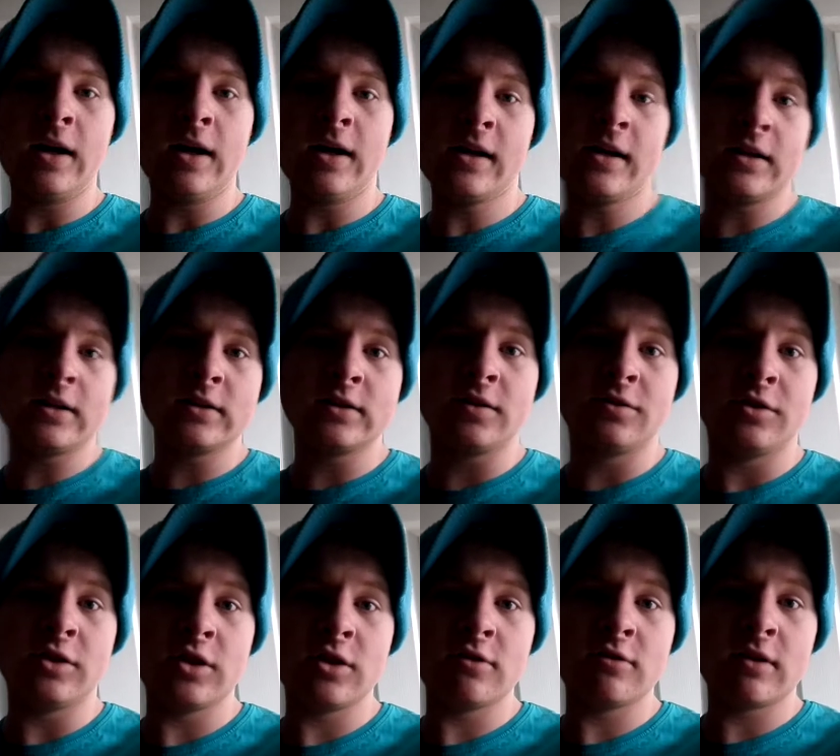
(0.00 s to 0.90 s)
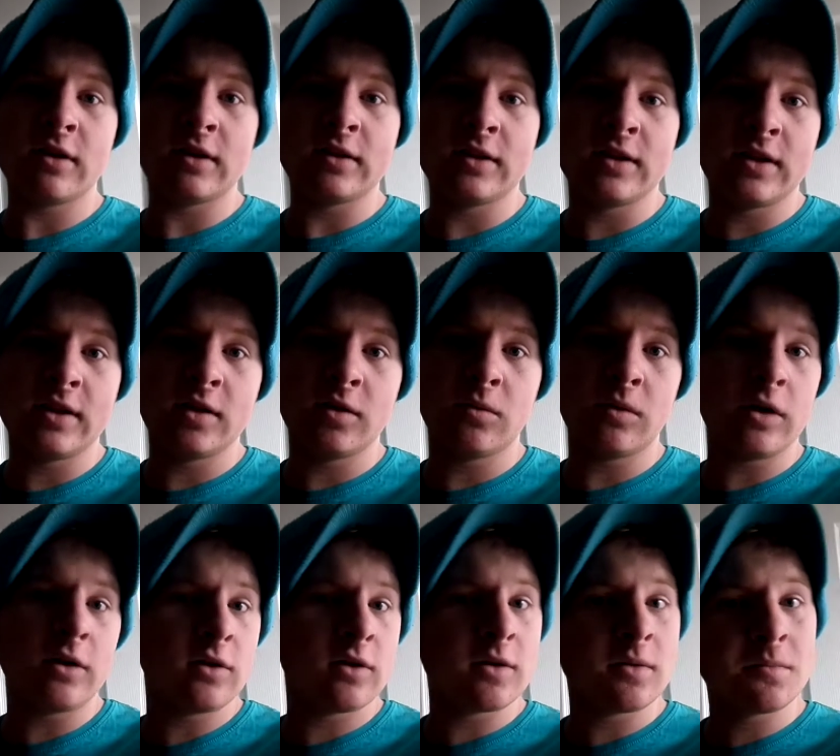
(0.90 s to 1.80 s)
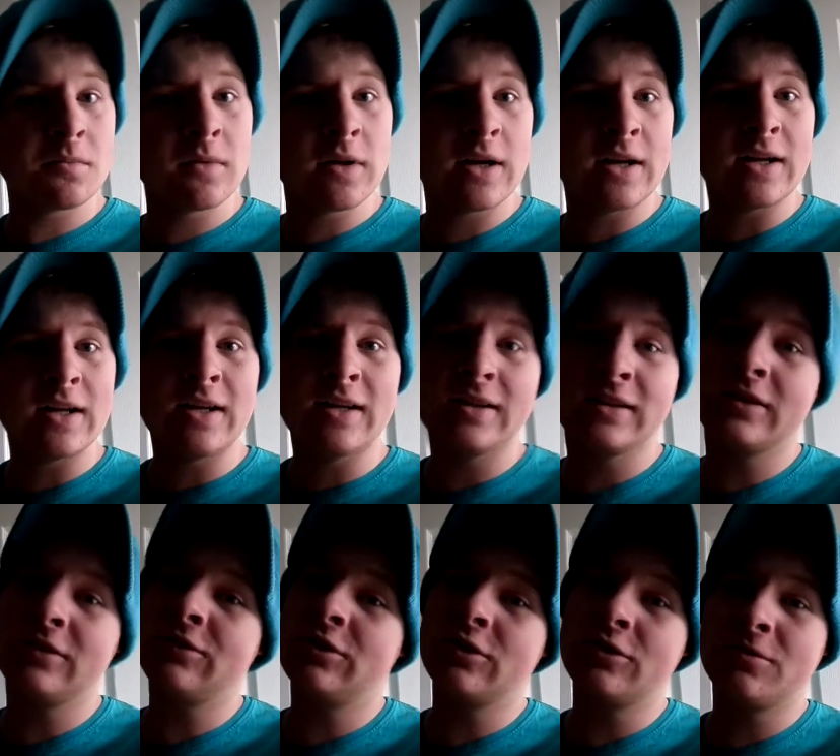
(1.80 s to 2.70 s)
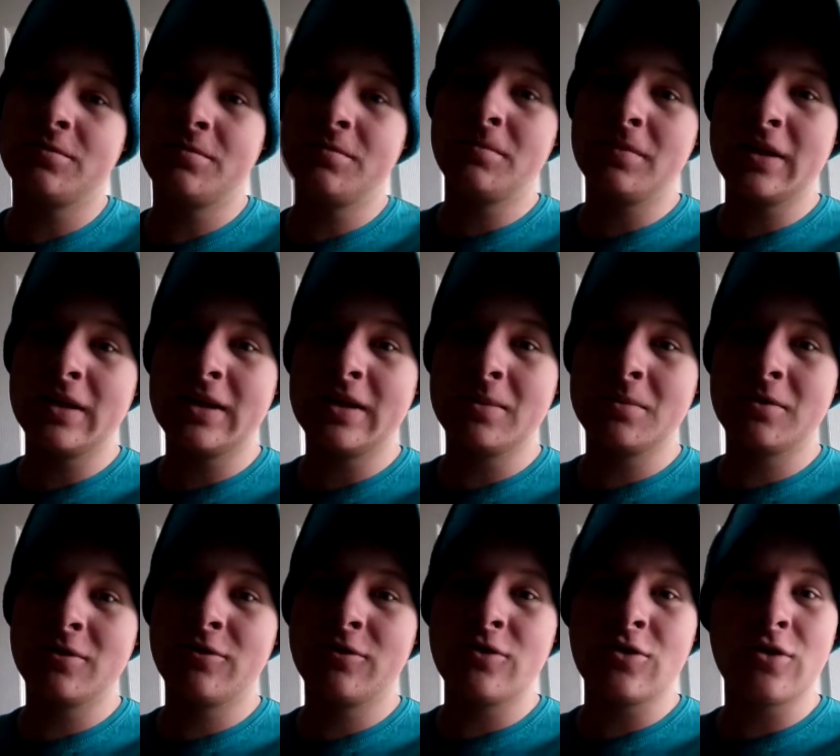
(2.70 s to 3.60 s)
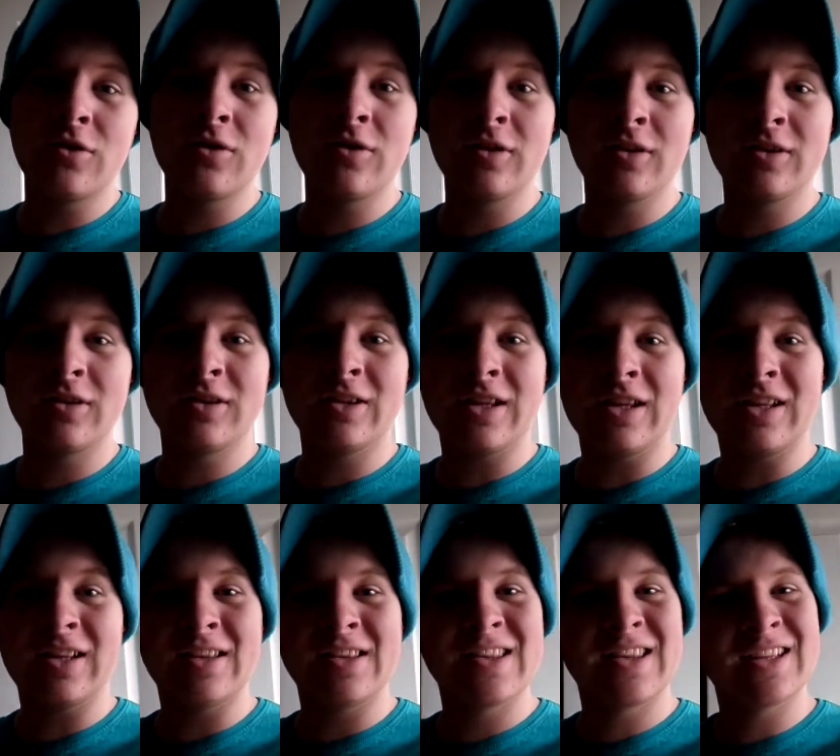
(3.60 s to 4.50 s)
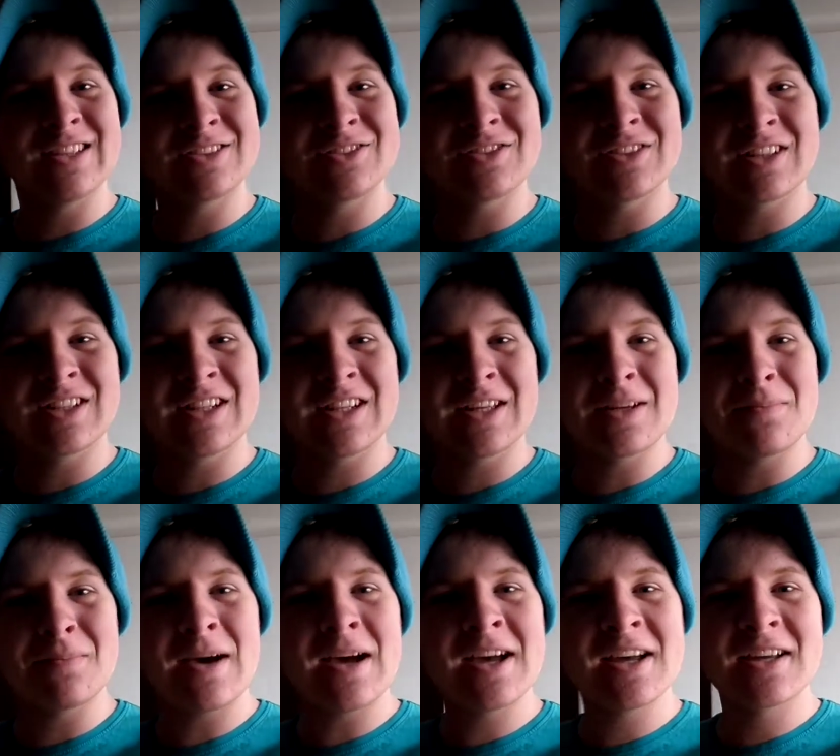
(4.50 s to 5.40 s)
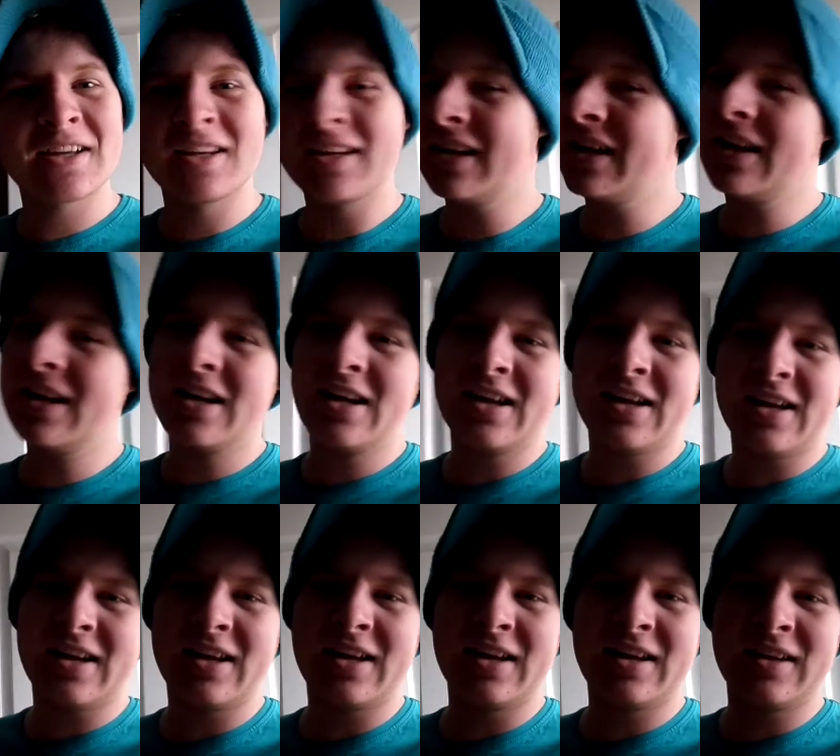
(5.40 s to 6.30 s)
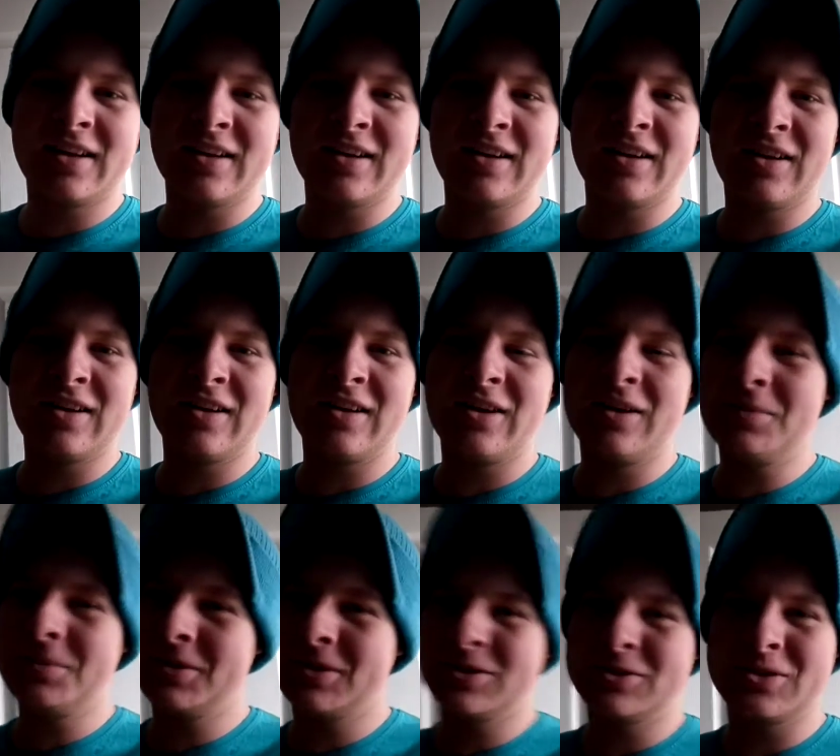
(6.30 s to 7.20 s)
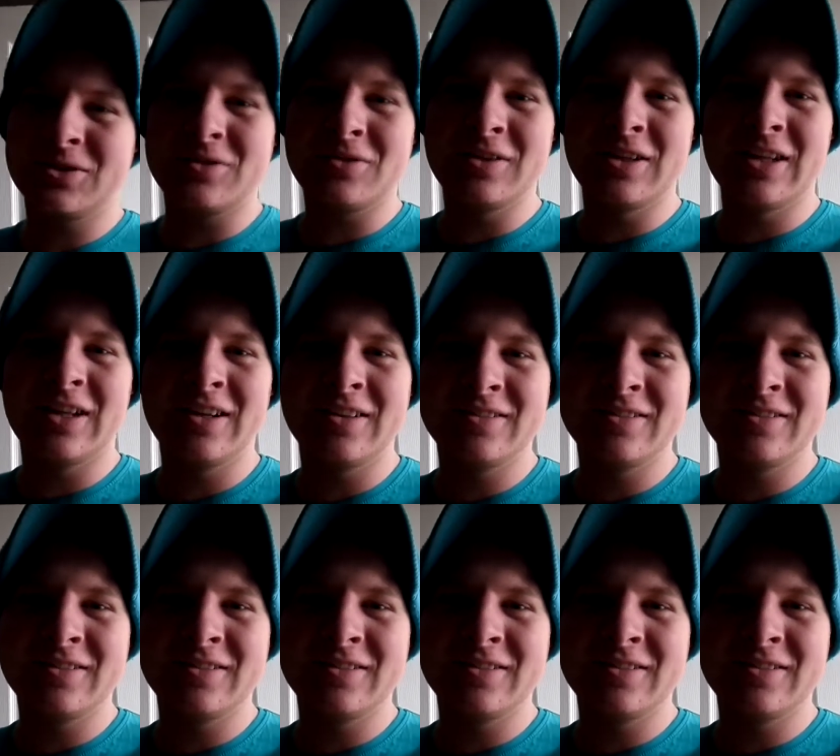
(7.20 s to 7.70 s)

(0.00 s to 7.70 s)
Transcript: Hey guys, if you're new around here, welcome, and if you've been here before, then thanks for clicking back, and I hope you enjoy the video.